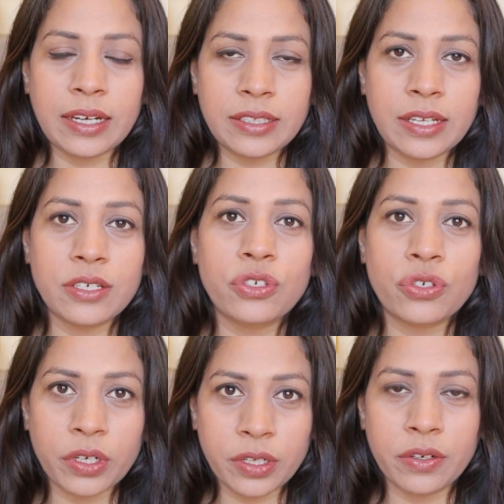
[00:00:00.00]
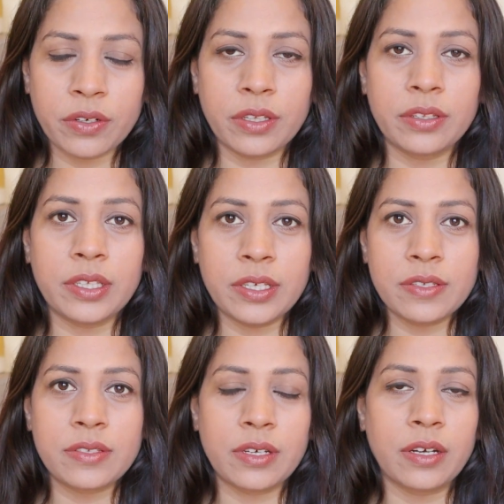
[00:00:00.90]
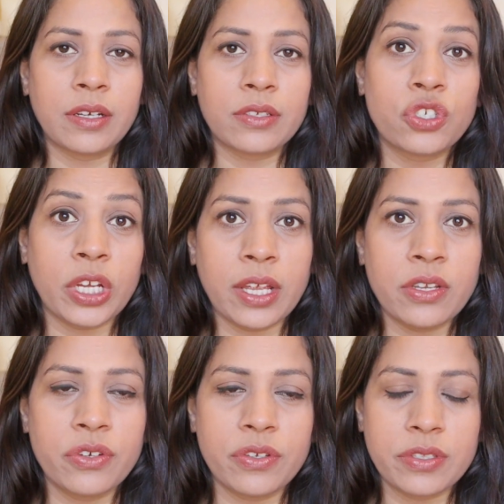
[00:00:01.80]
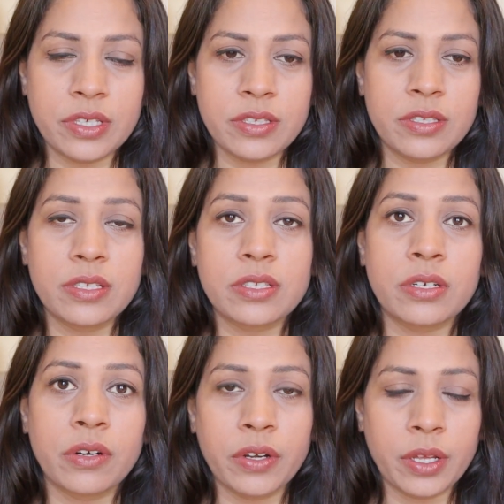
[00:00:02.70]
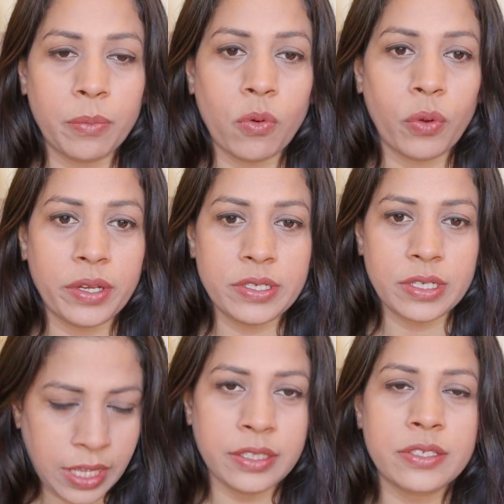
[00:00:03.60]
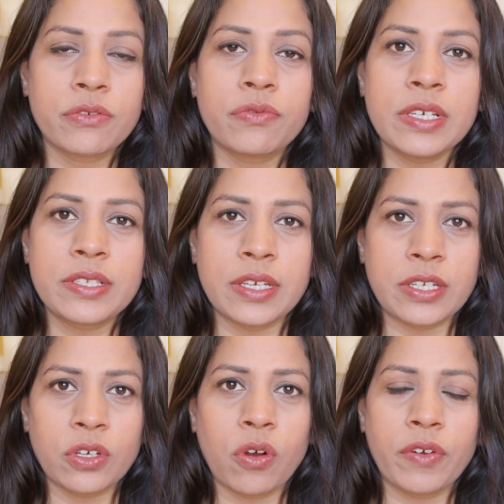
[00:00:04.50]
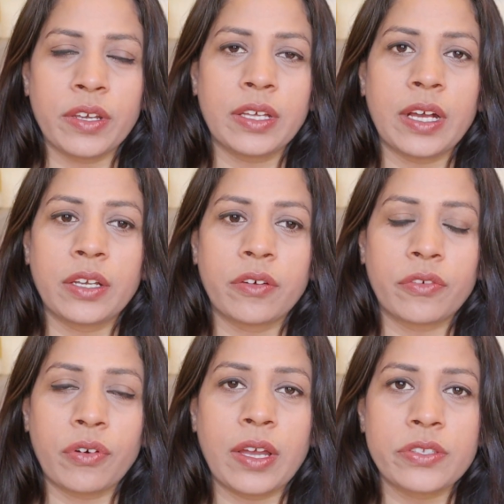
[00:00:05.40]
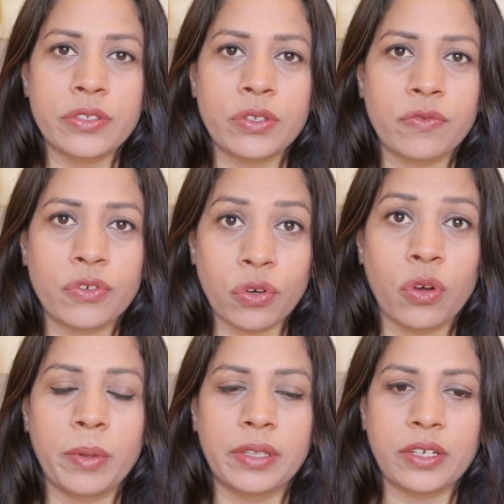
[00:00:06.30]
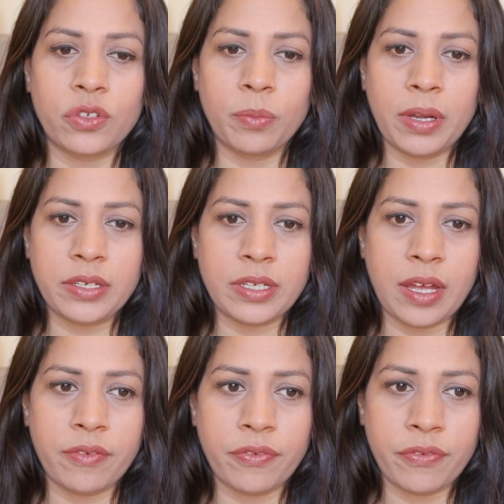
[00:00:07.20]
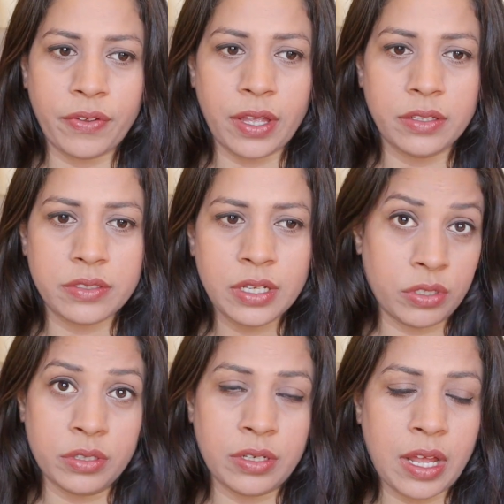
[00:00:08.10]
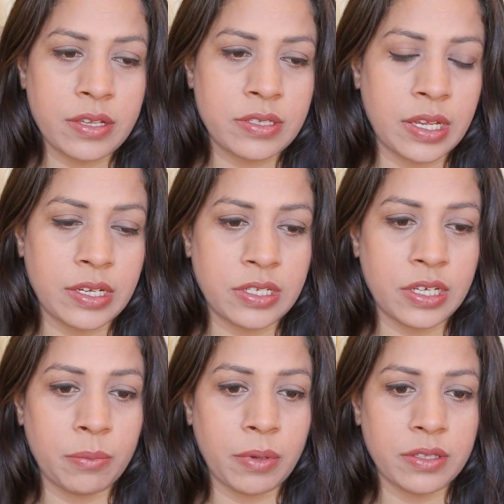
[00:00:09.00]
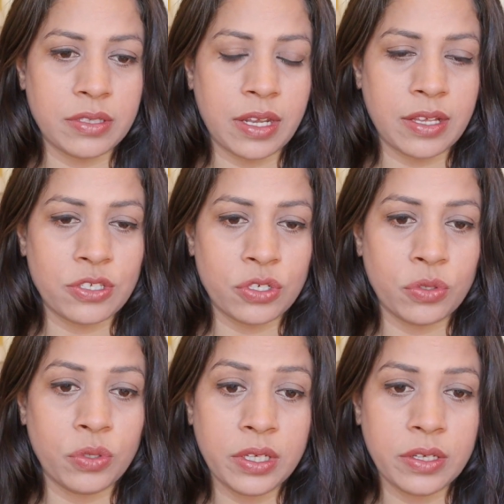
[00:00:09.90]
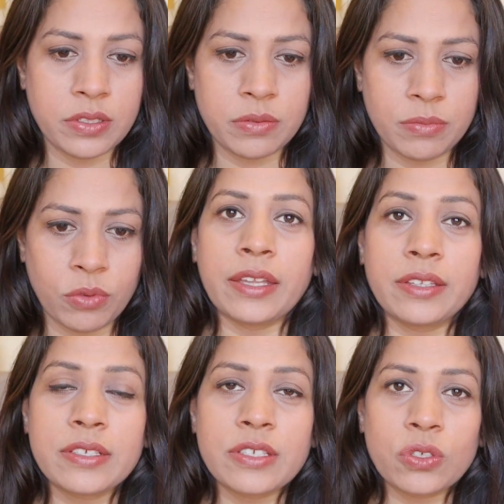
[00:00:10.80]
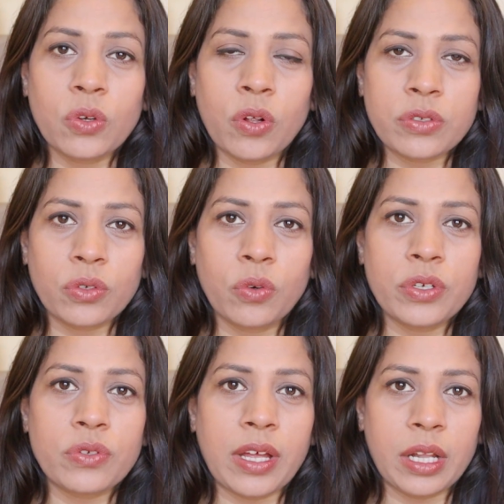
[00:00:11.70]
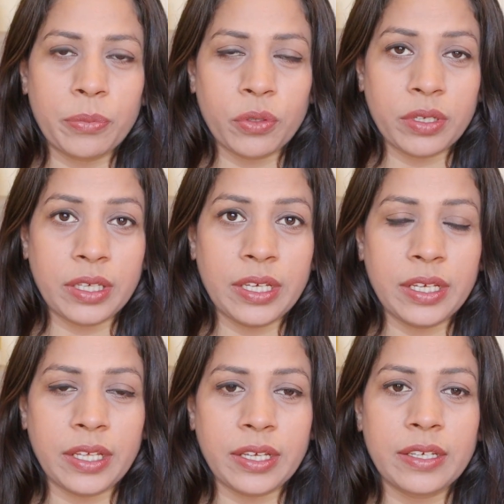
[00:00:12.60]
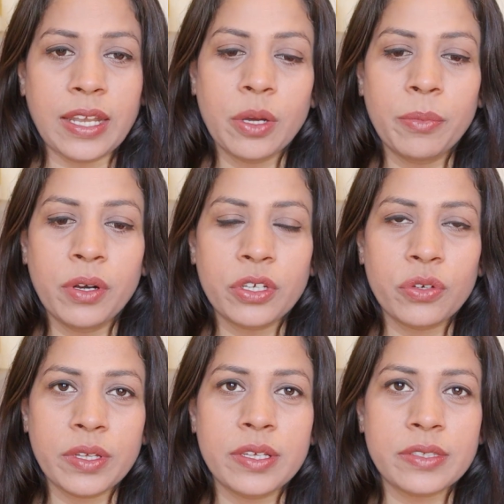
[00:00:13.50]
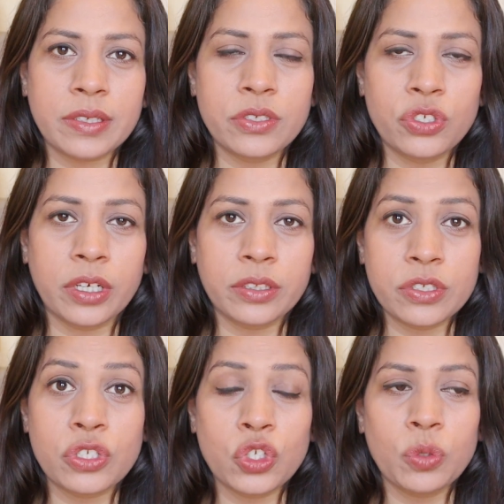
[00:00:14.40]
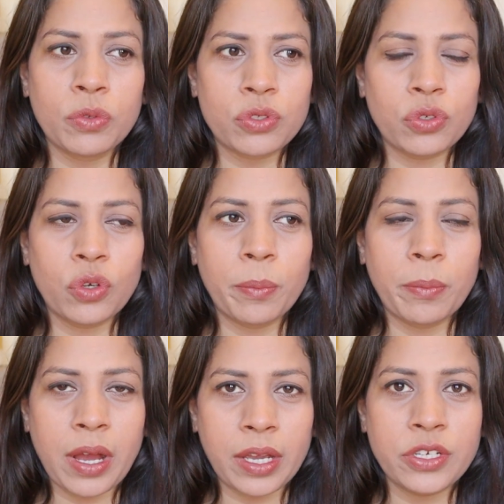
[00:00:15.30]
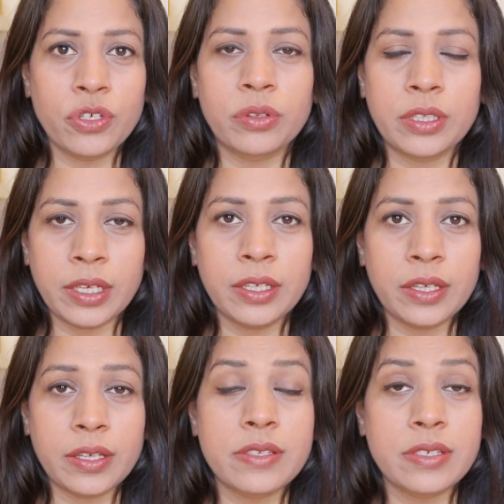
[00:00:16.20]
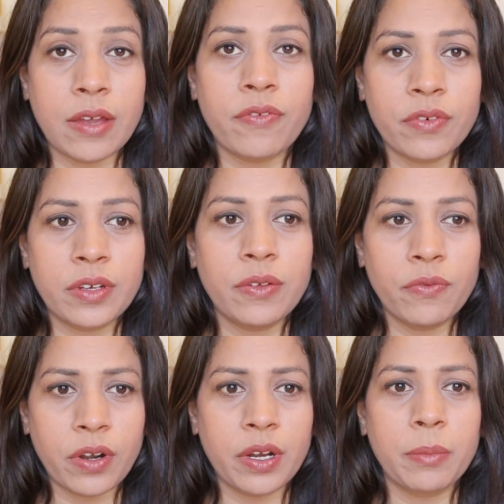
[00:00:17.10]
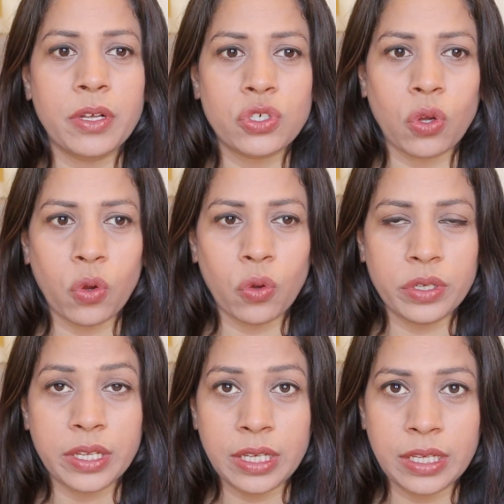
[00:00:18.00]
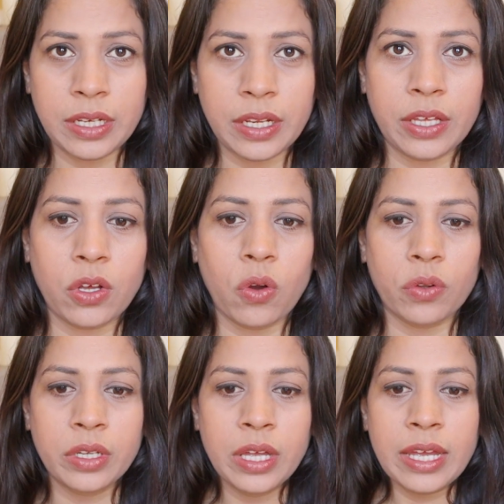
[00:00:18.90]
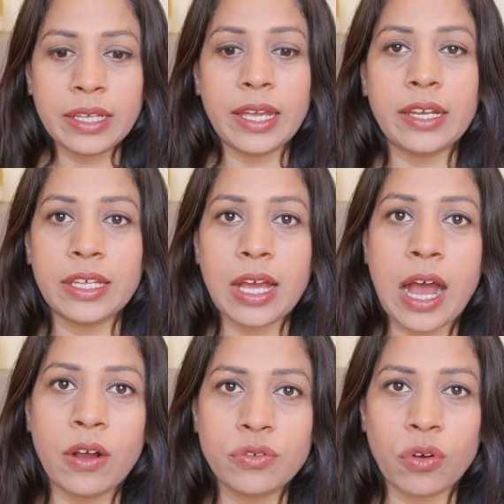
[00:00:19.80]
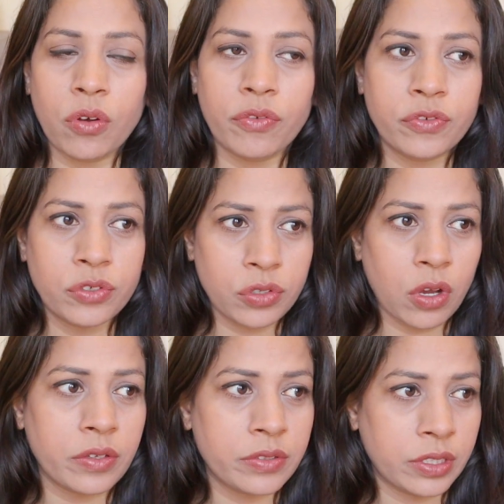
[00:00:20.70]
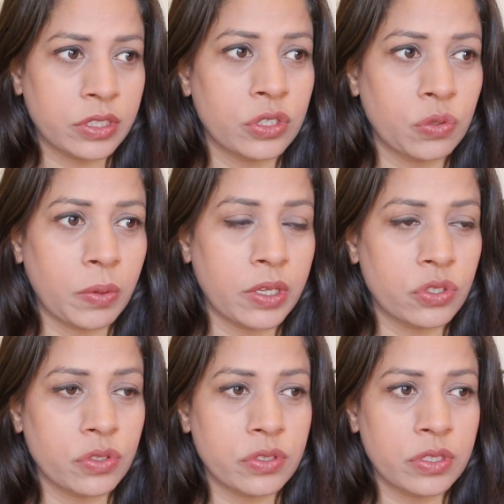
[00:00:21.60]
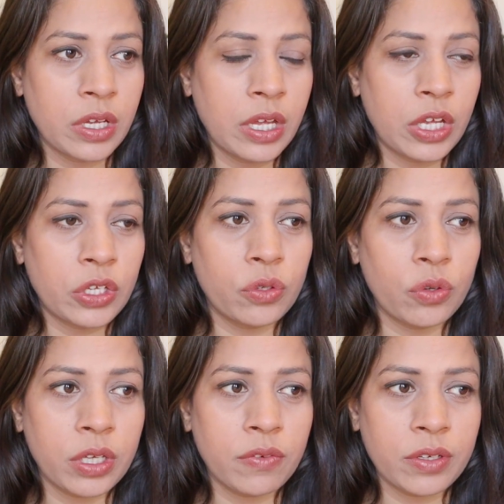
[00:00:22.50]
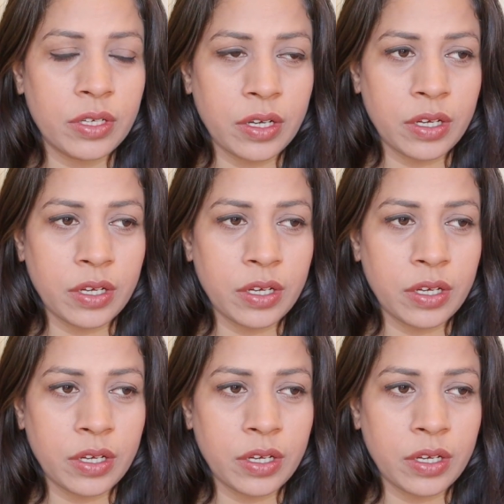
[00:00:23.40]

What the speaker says: can trigger these changes, this turning point and this resetting of any kind of crisis or trauma that you might have felt in the last 18 months, last 2 years. And this is also going to help you in healing. Now Mercury is conjunct this new moon, so your mind, your thinking is definitely very much on healing, on getting out of toxic situations, even